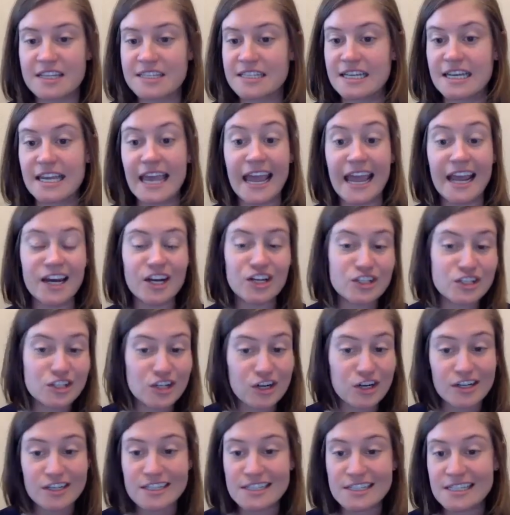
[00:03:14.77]
to gain a
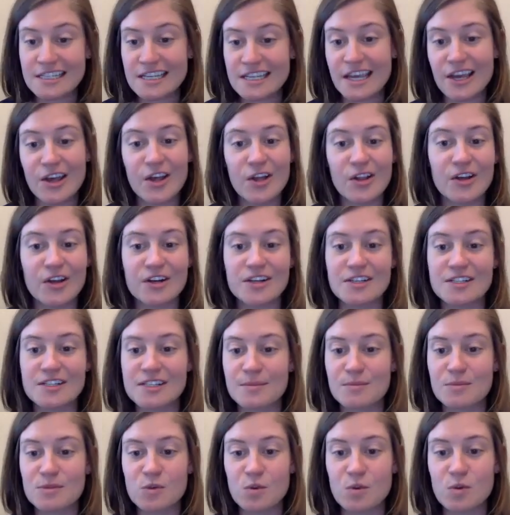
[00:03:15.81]
certain skill or
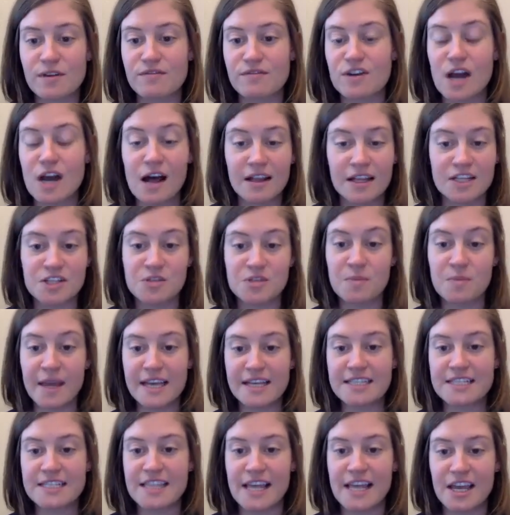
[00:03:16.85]
some sort of knowledge
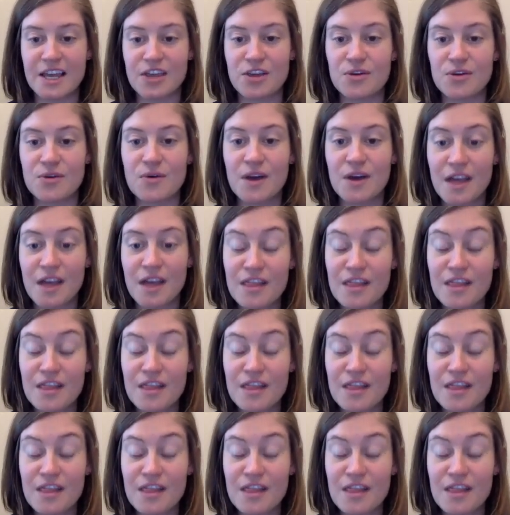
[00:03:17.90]
base that you